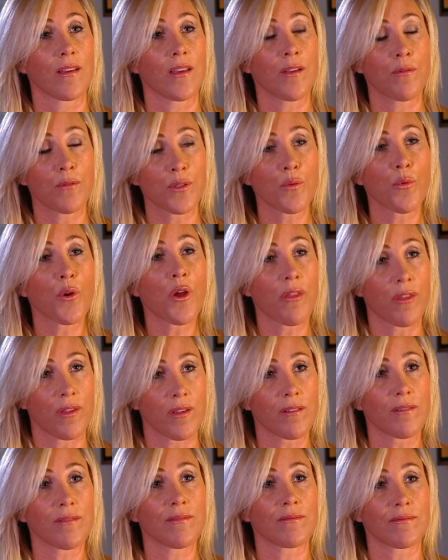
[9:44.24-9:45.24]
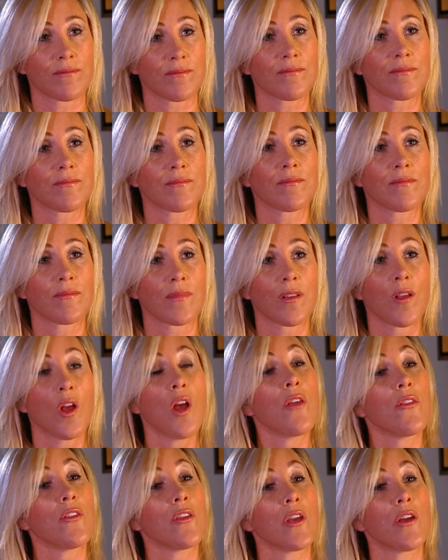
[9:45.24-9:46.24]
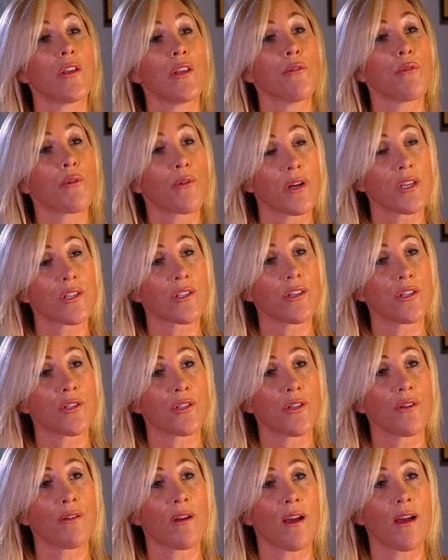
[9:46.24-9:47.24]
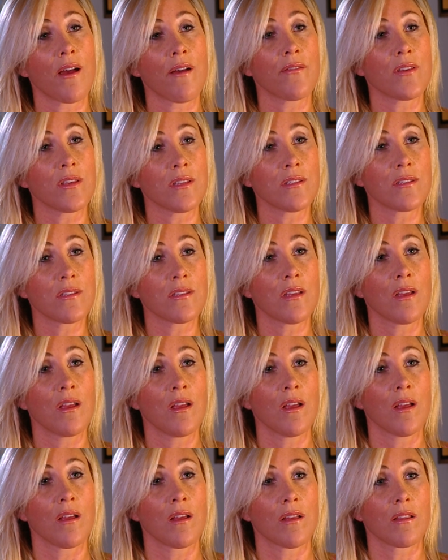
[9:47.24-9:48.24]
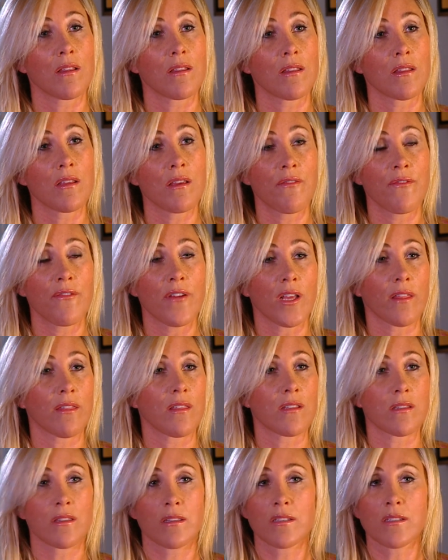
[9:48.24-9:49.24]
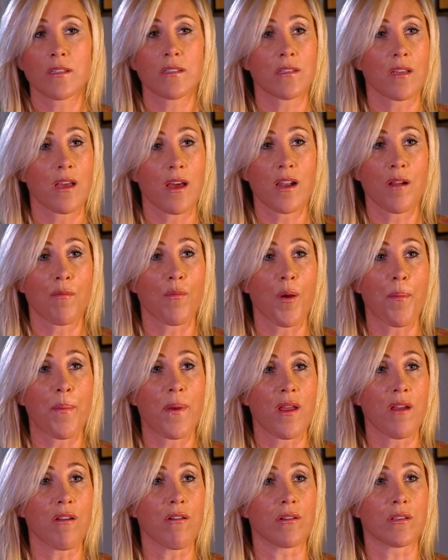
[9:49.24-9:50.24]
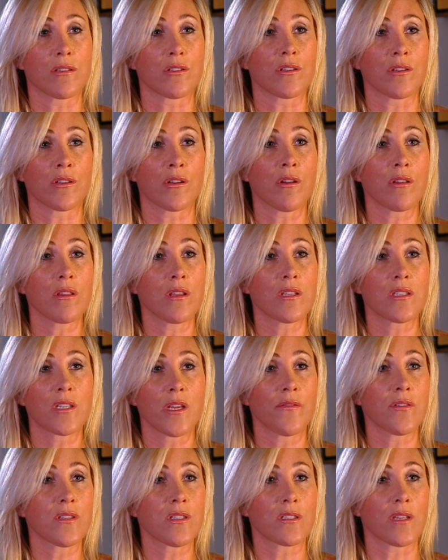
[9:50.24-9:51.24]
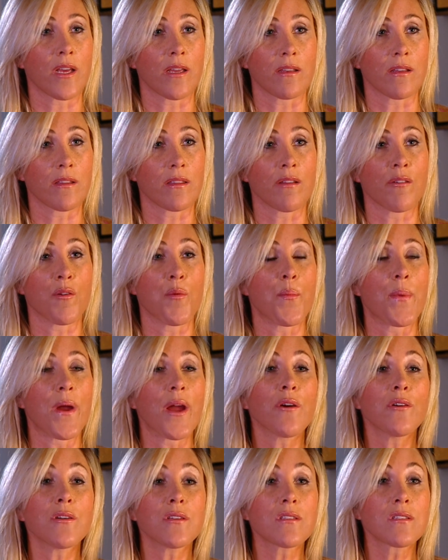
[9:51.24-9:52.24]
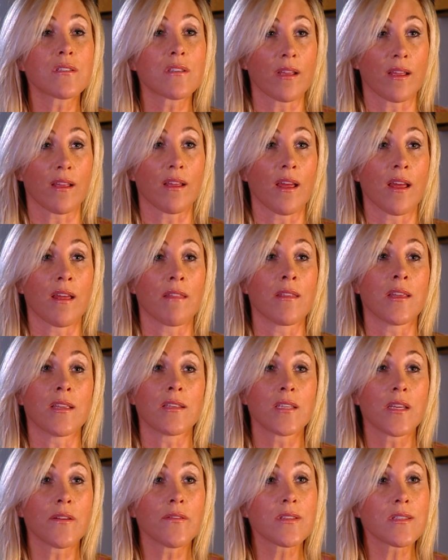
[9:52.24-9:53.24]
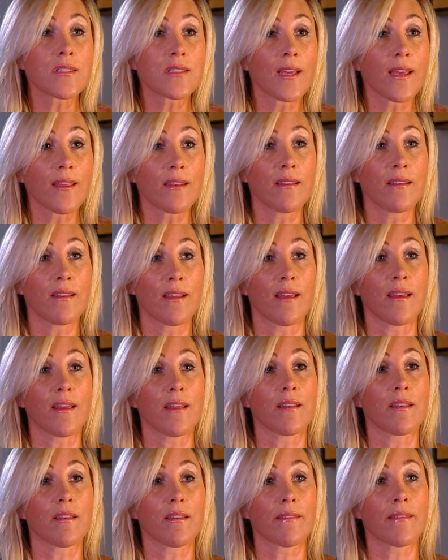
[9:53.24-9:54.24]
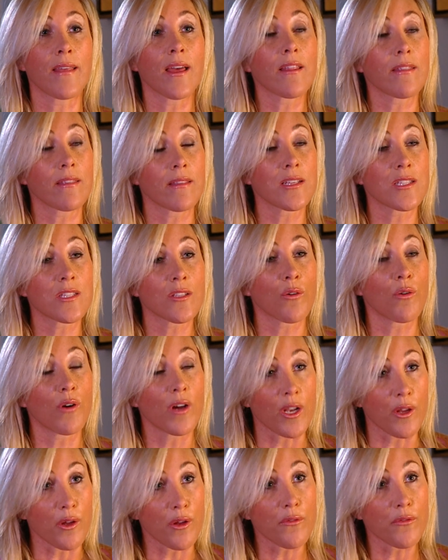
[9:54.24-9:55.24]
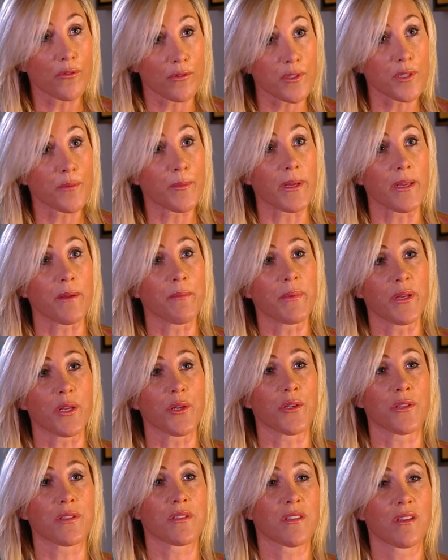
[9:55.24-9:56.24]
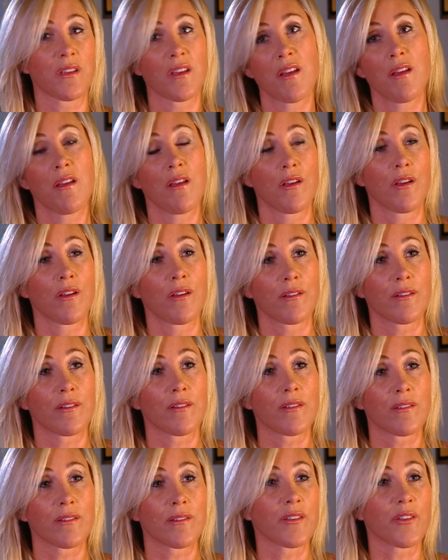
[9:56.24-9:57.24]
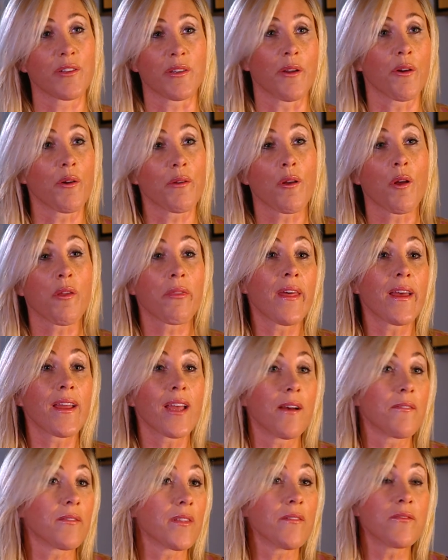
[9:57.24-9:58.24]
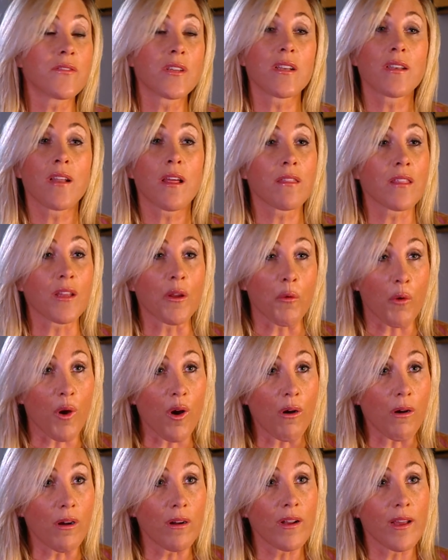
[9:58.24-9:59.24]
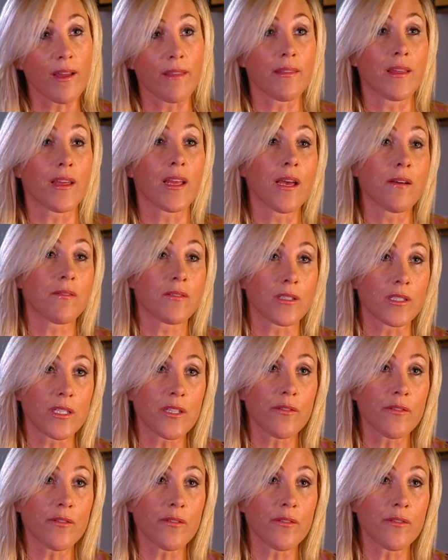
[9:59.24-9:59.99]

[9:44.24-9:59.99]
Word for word: It was worth it. The only regrets I do have is the effect that this has had on my parents, you know. They're devastated. They're embarrassed and they're devastated, and that's quite hurtful to me because You know, they've done nothing wrong and they have to